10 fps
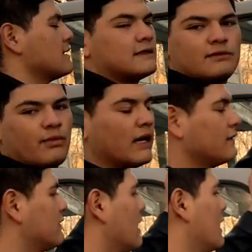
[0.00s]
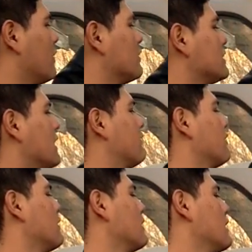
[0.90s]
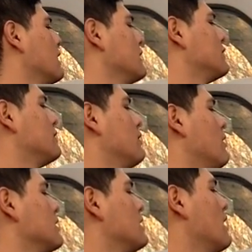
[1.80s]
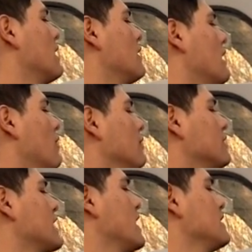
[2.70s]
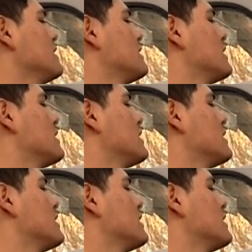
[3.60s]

inspect and go check for oil change.